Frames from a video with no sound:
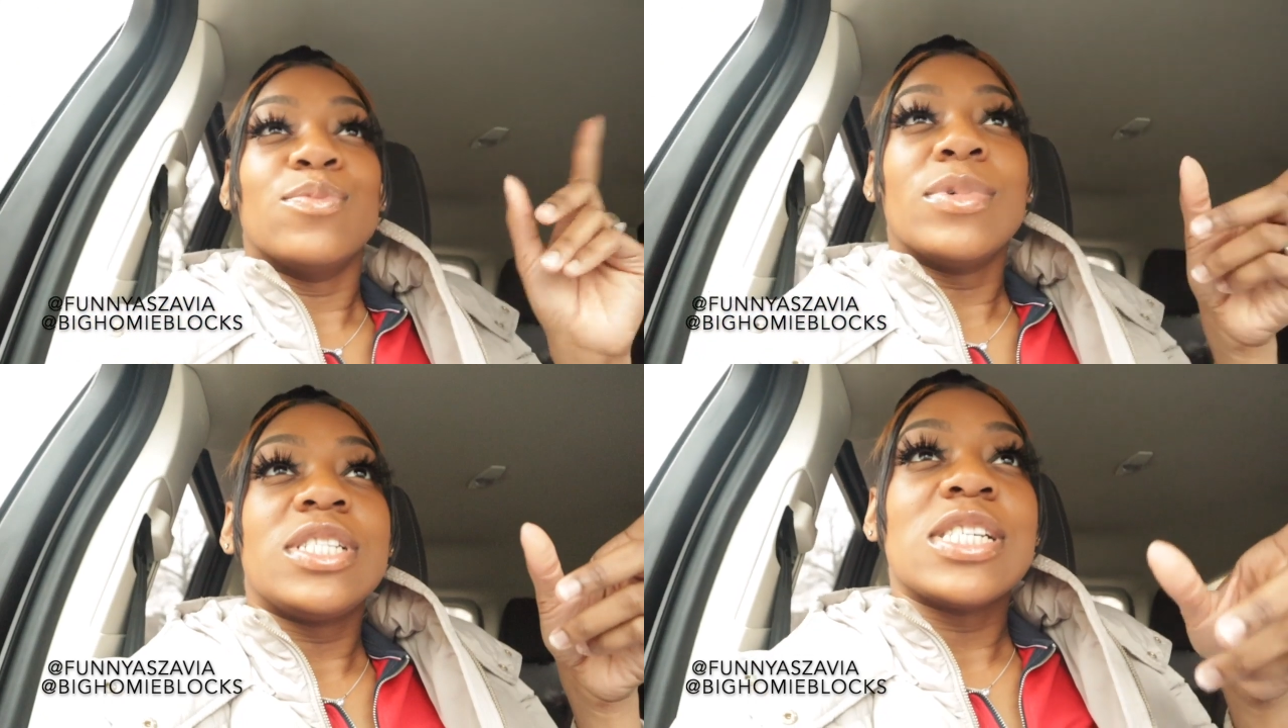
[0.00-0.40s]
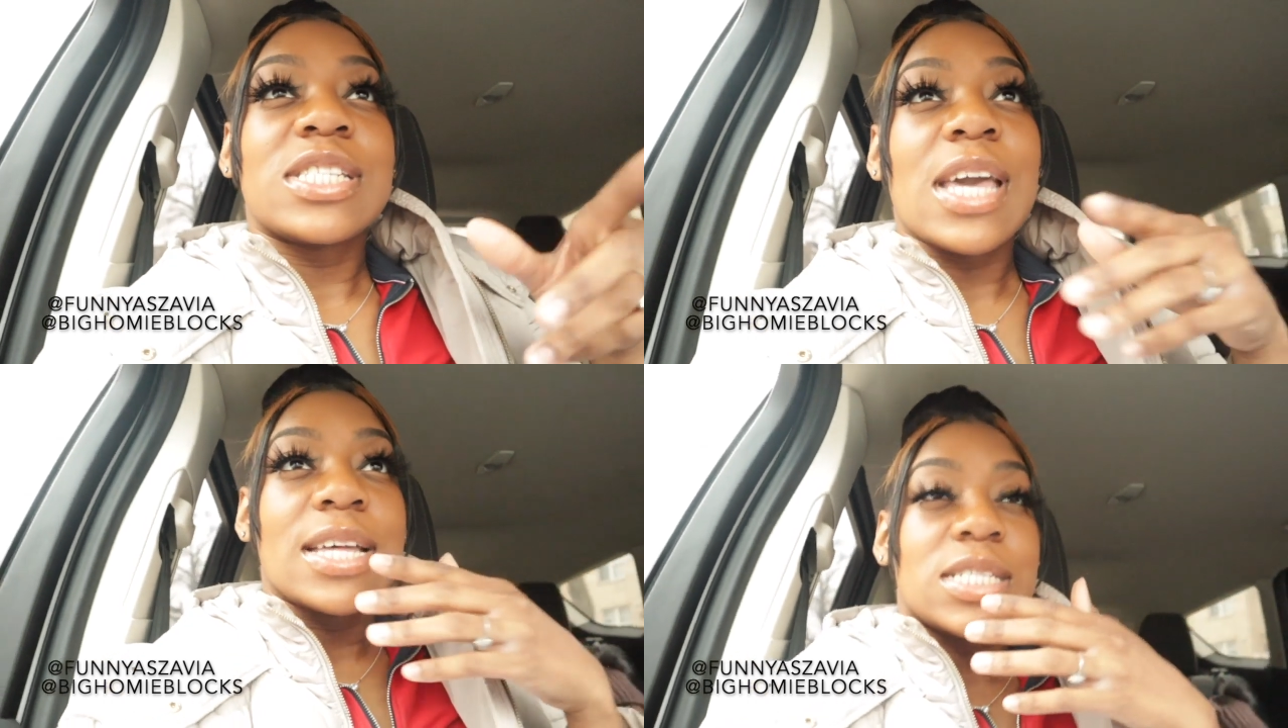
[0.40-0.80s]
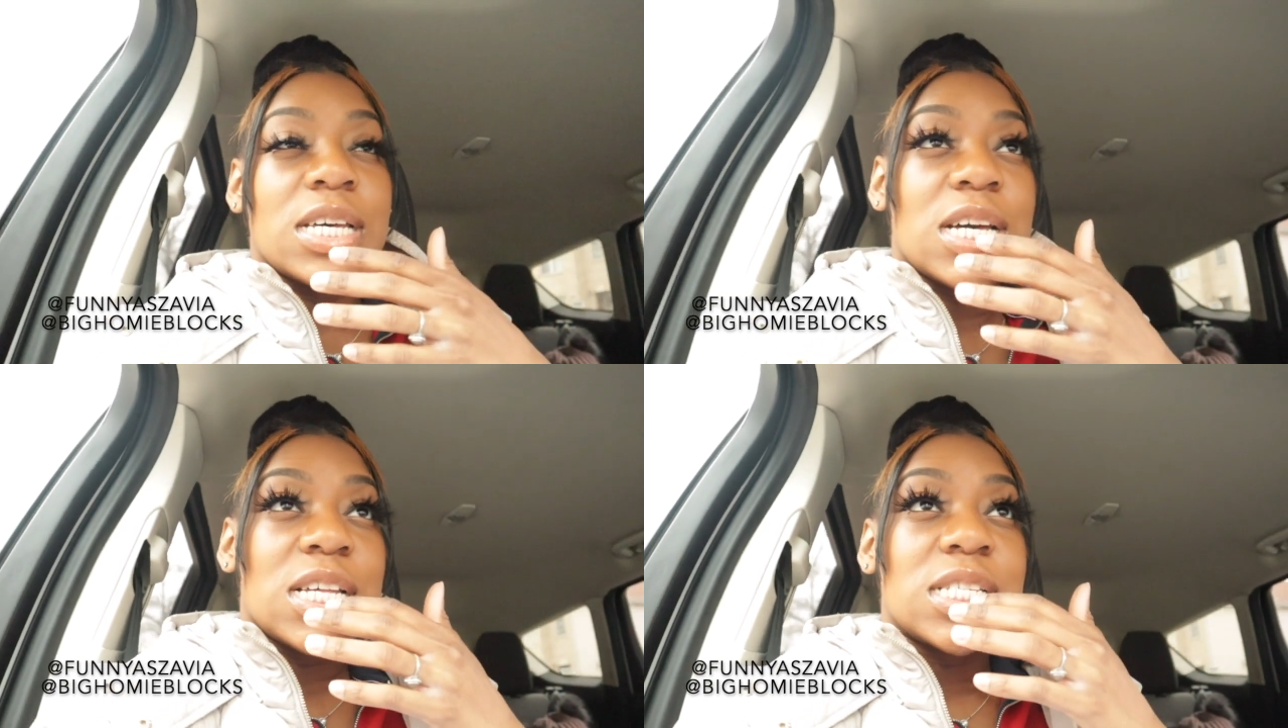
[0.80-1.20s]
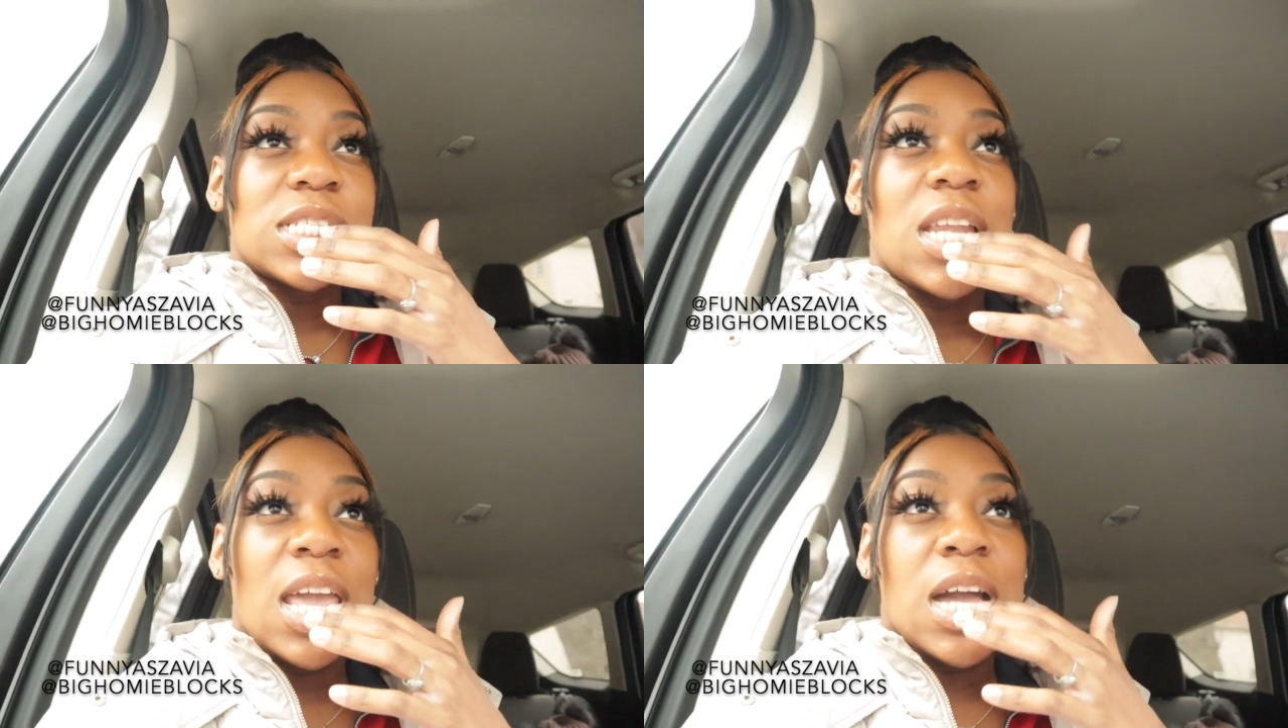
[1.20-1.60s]
we just got to
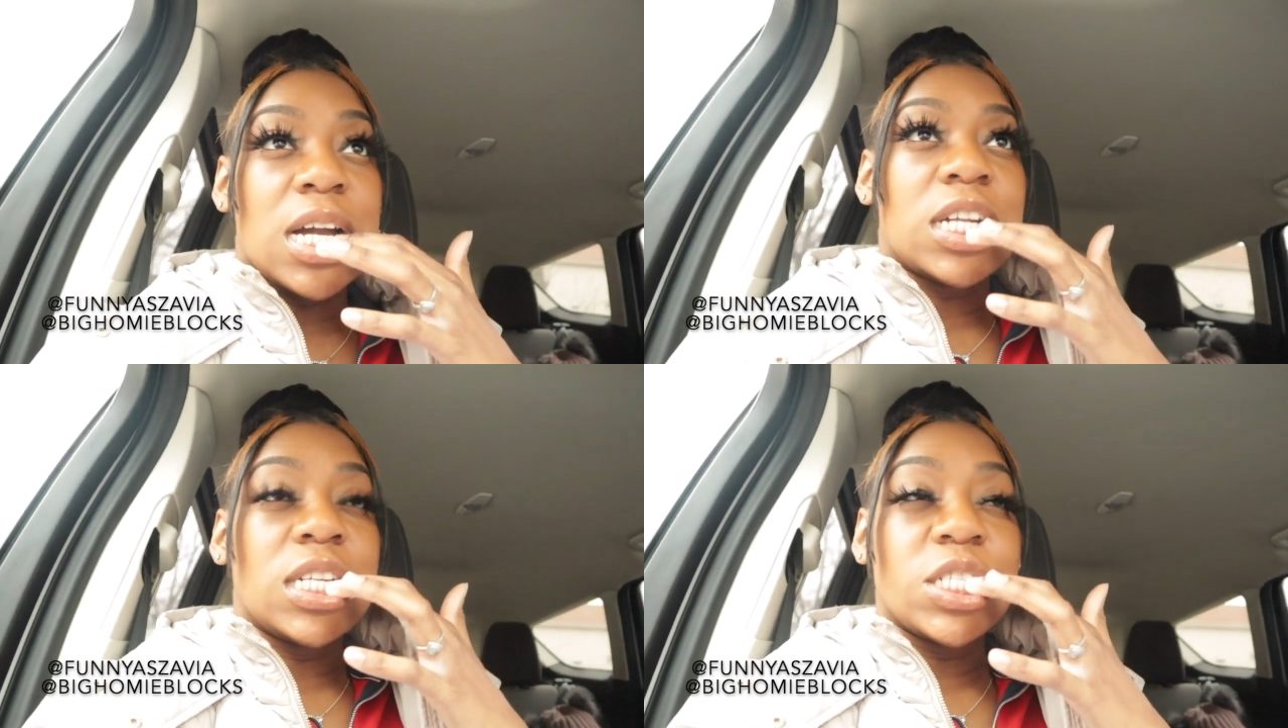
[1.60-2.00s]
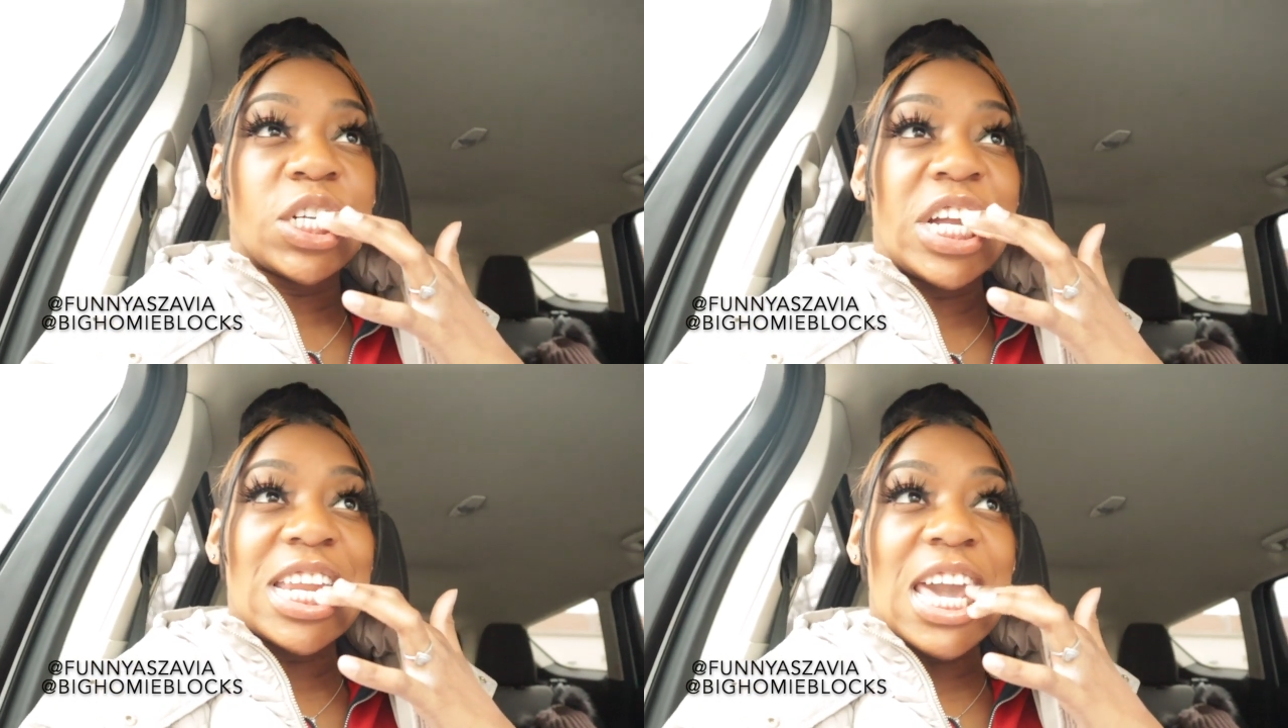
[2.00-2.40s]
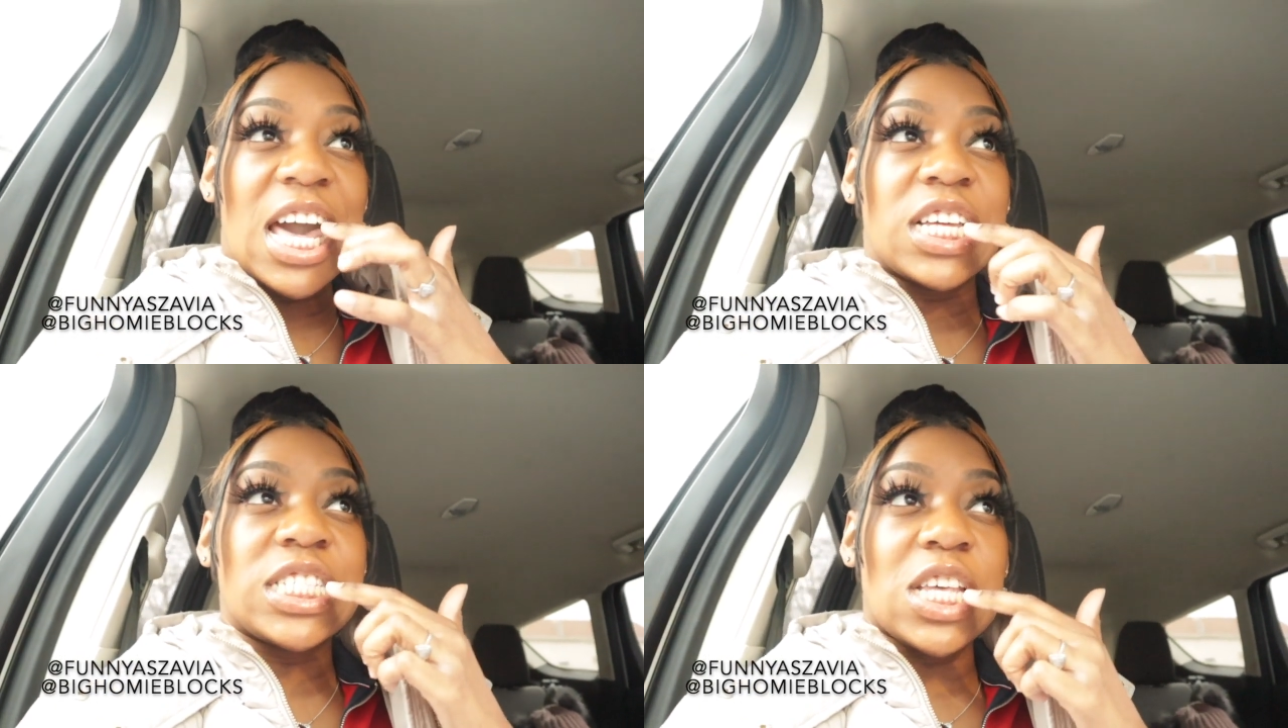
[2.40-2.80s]
Zania granny house.